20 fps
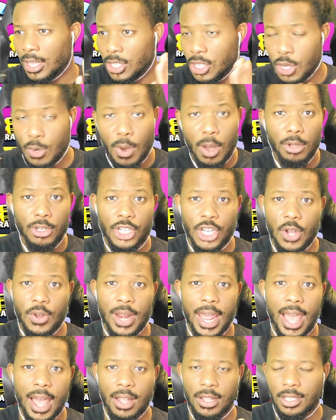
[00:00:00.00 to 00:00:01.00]
duo
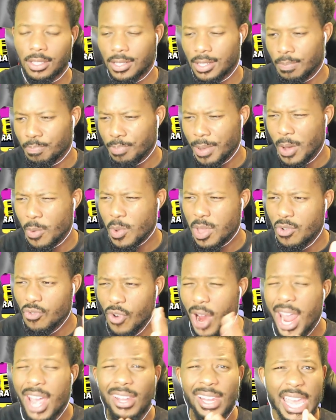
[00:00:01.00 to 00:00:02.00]
showdowns, but we
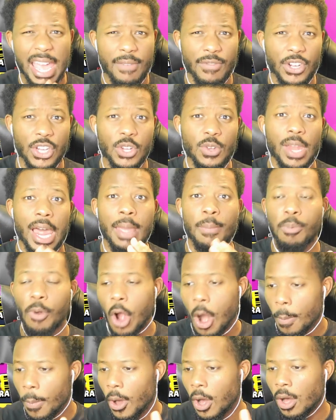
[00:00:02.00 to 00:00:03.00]
rarely ever do like
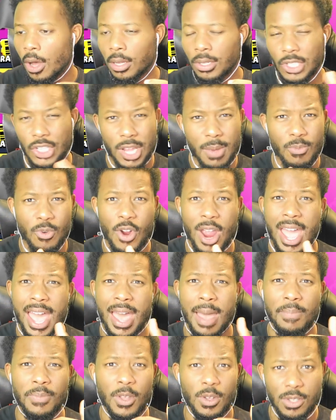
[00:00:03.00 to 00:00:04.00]
Brawl Ball, Gem
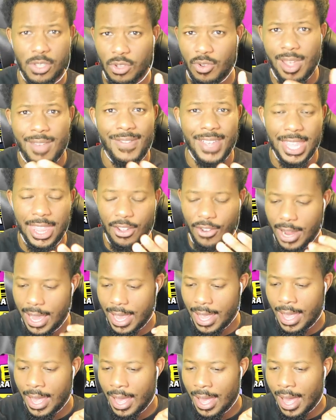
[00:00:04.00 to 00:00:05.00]
Grab, those
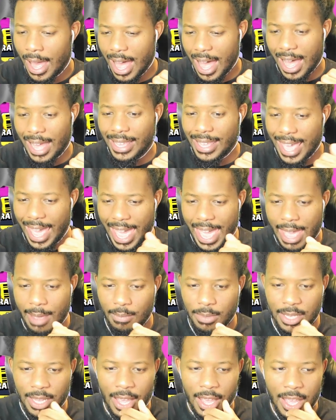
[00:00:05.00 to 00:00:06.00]
3v3
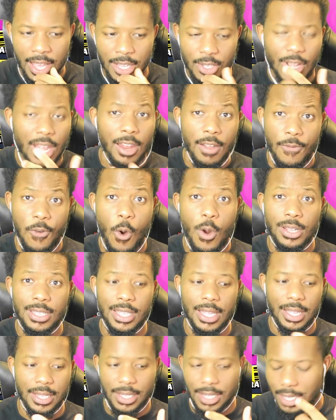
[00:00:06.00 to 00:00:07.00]
games. So I look forward
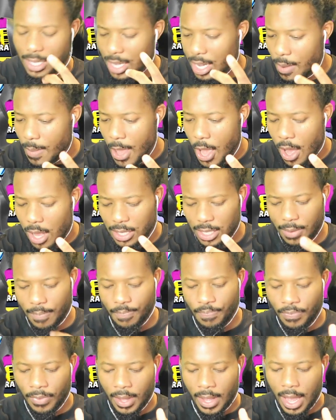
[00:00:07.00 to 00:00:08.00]
to this. This is going to be
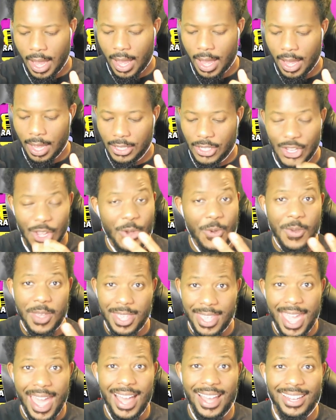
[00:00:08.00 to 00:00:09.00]
awesome. So
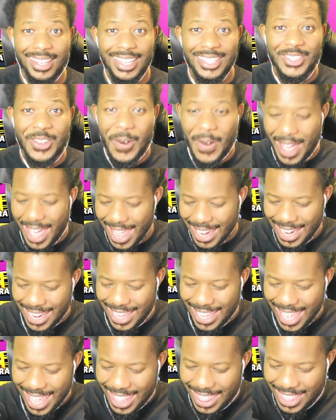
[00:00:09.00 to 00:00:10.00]
yeah, let's go ahead
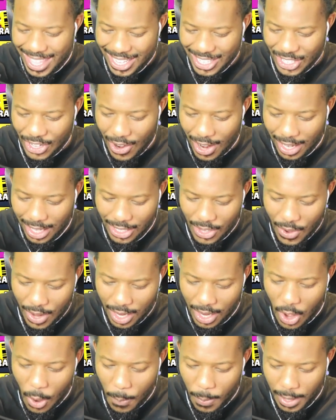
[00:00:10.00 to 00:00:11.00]
and get this started. Let's go
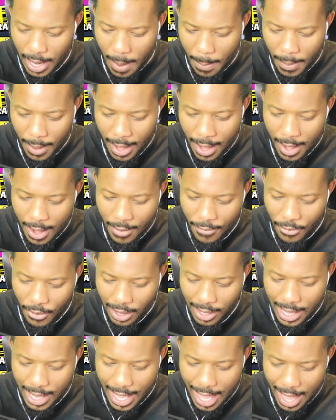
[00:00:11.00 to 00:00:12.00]
ahead and open up
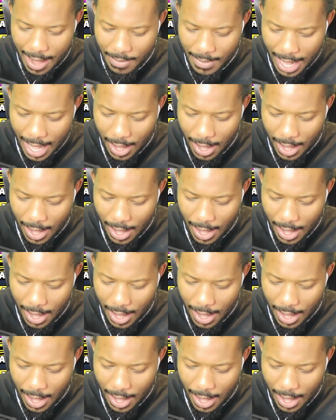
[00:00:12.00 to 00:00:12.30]
Friendly Game